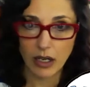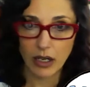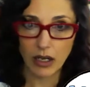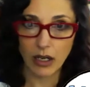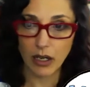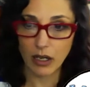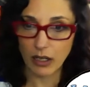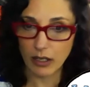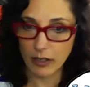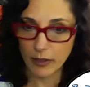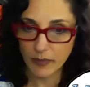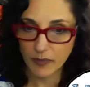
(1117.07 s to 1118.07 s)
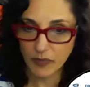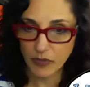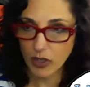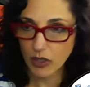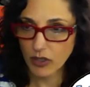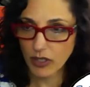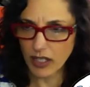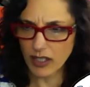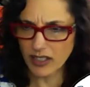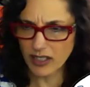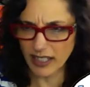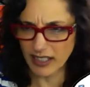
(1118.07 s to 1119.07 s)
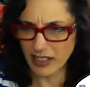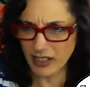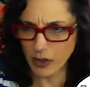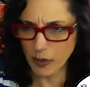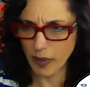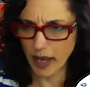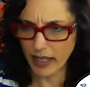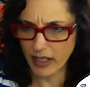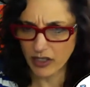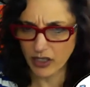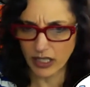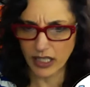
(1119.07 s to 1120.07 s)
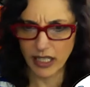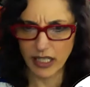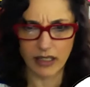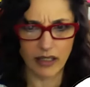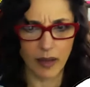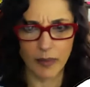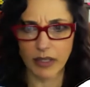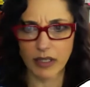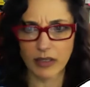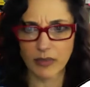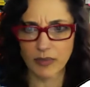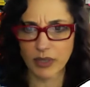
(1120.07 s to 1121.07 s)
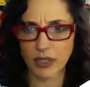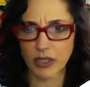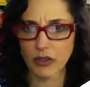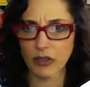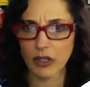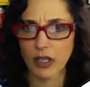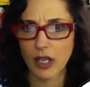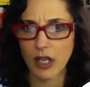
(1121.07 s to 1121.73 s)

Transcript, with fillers: You get us like this whole packaging kit. I mean, it's pretty cool.